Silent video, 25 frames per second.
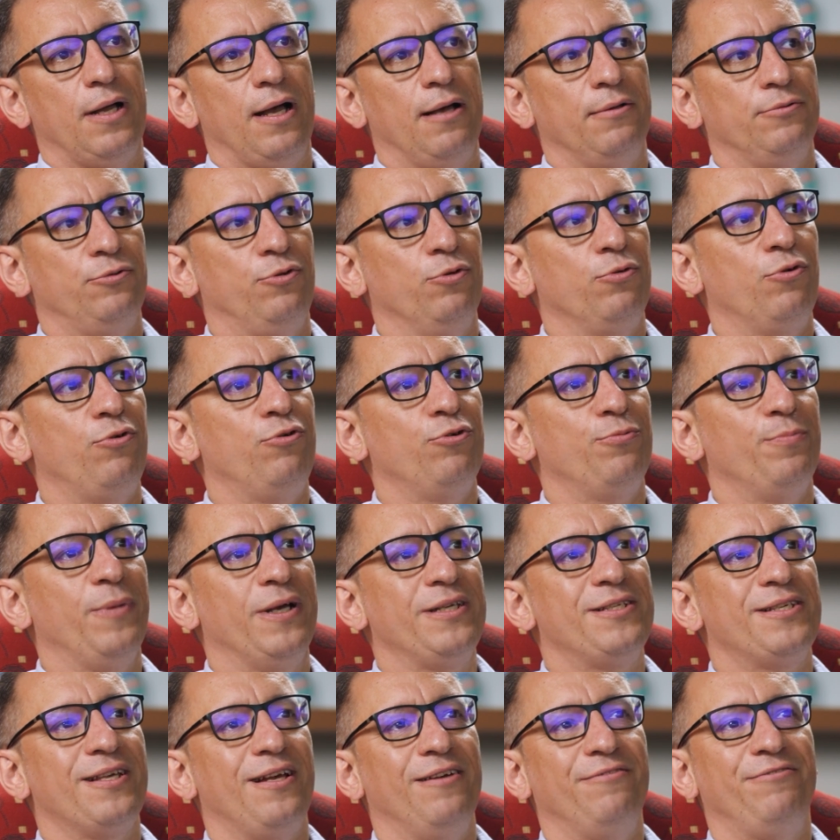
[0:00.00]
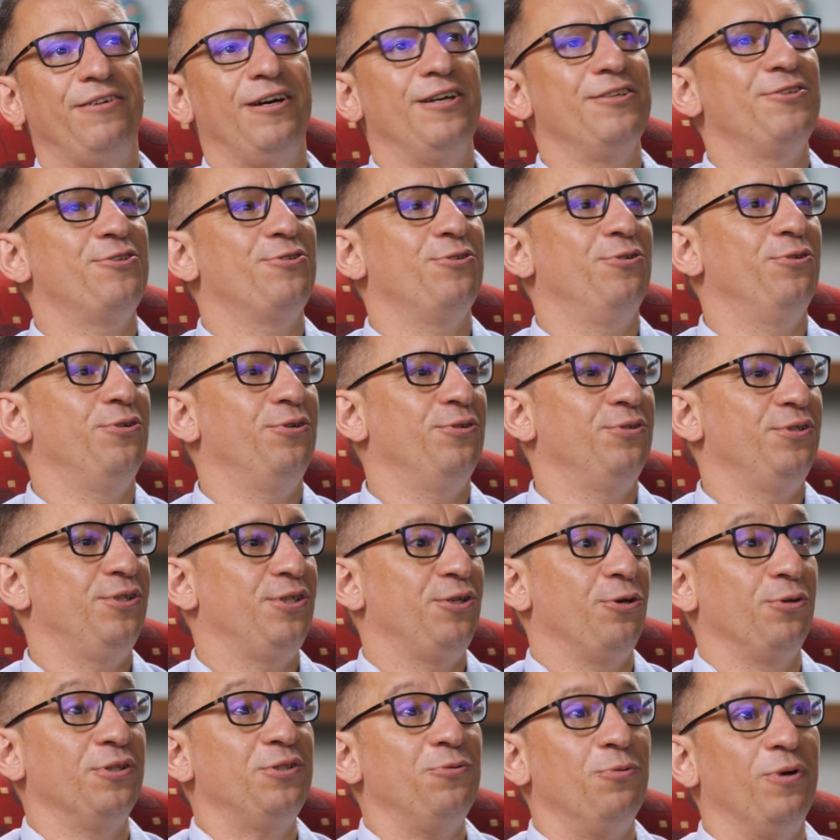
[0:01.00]
I don't look myself as
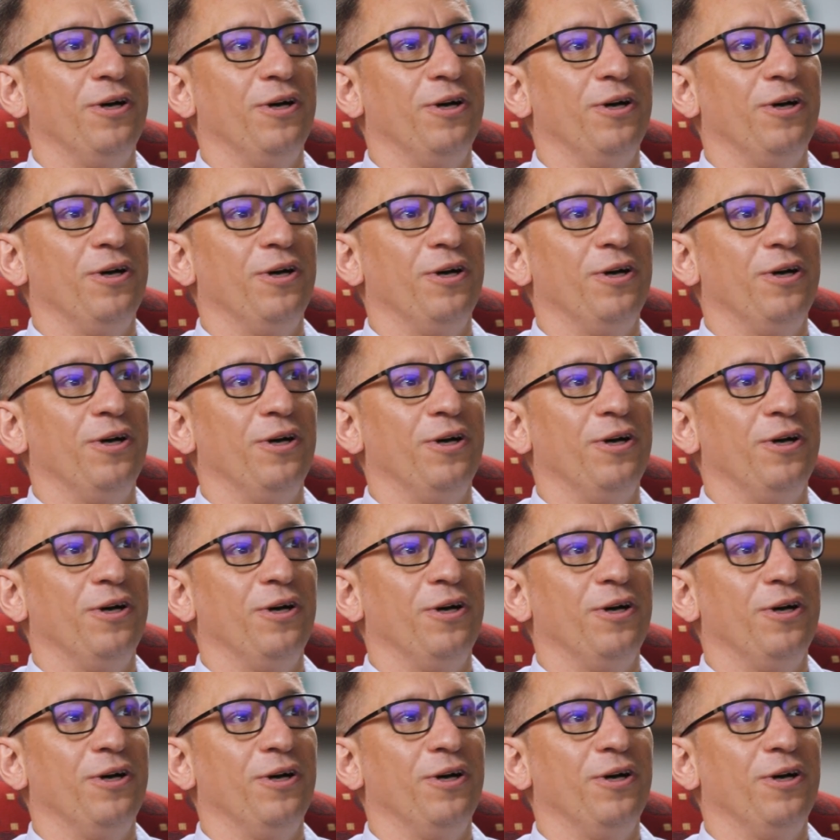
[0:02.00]
the only